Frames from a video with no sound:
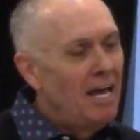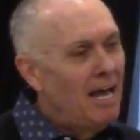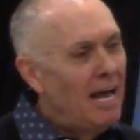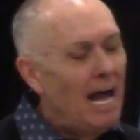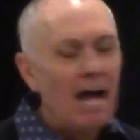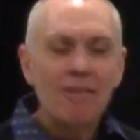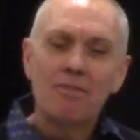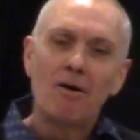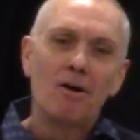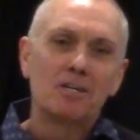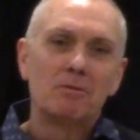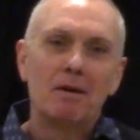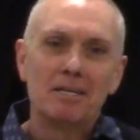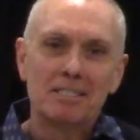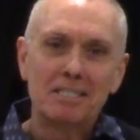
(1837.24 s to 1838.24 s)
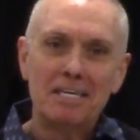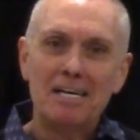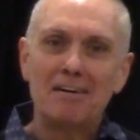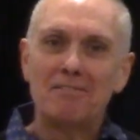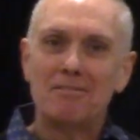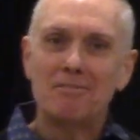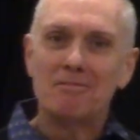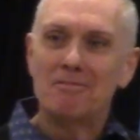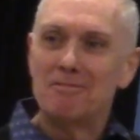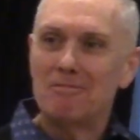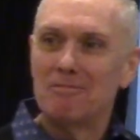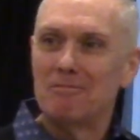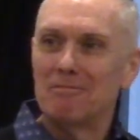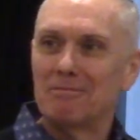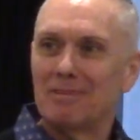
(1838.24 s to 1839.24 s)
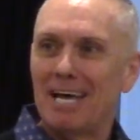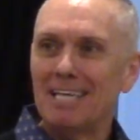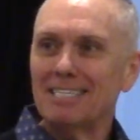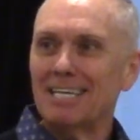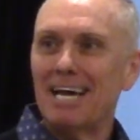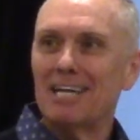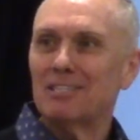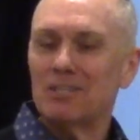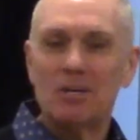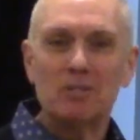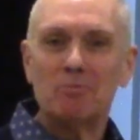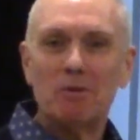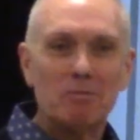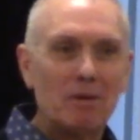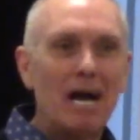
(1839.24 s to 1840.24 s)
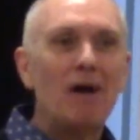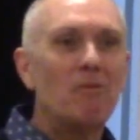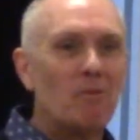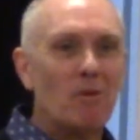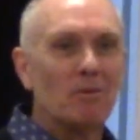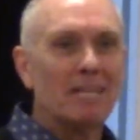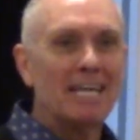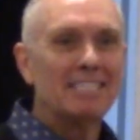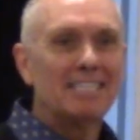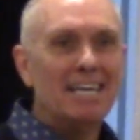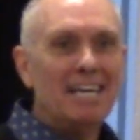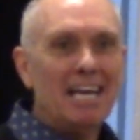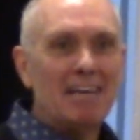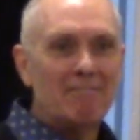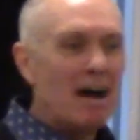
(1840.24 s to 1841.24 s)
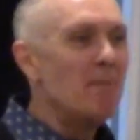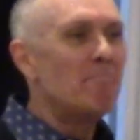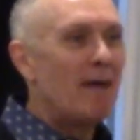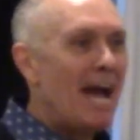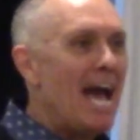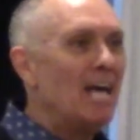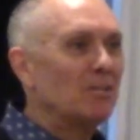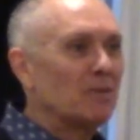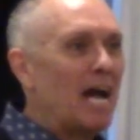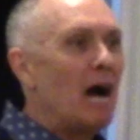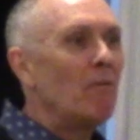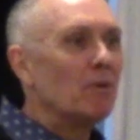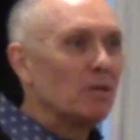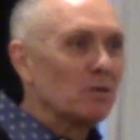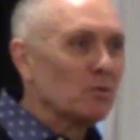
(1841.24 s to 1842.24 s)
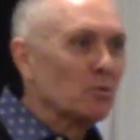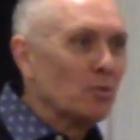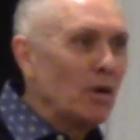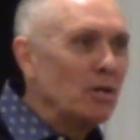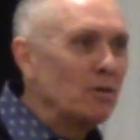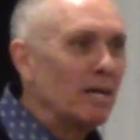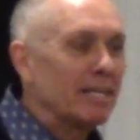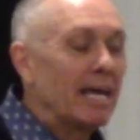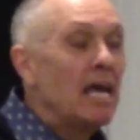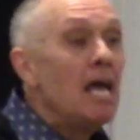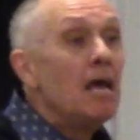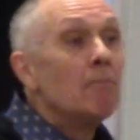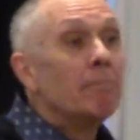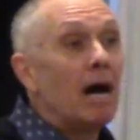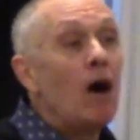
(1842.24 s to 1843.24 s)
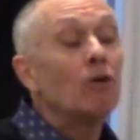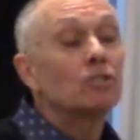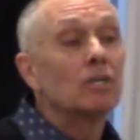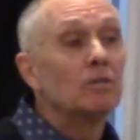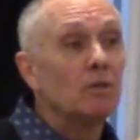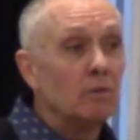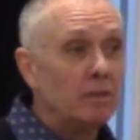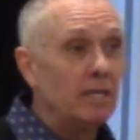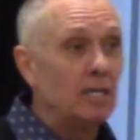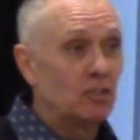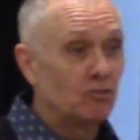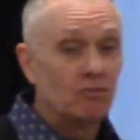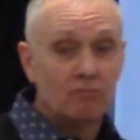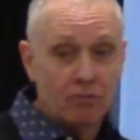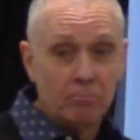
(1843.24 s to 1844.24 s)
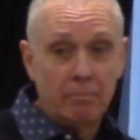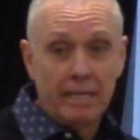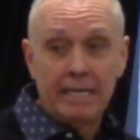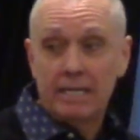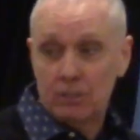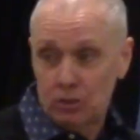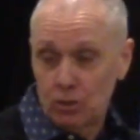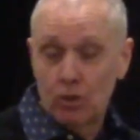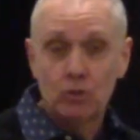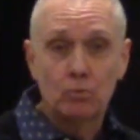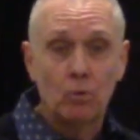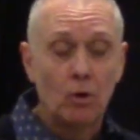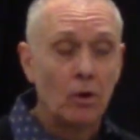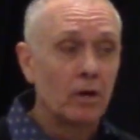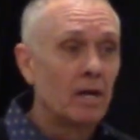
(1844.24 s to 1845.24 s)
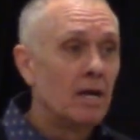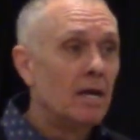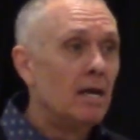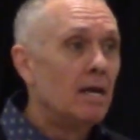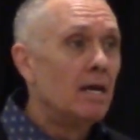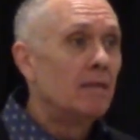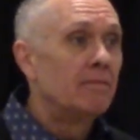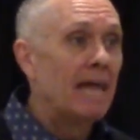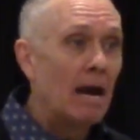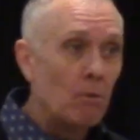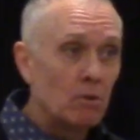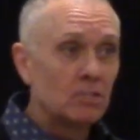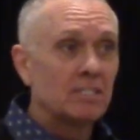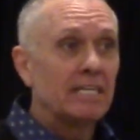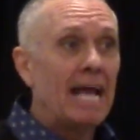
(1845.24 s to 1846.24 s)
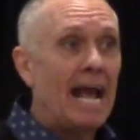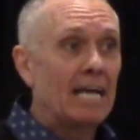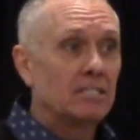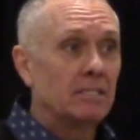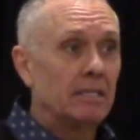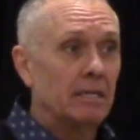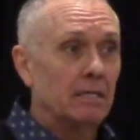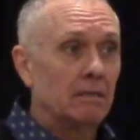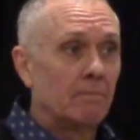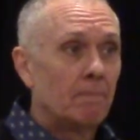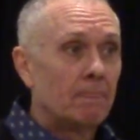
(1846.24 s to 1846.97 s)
I thought to myself, that's the kind of church member I want. That's, if I'm pastoring, I want to read like that. But I also knew this from being in church work, that was an accident.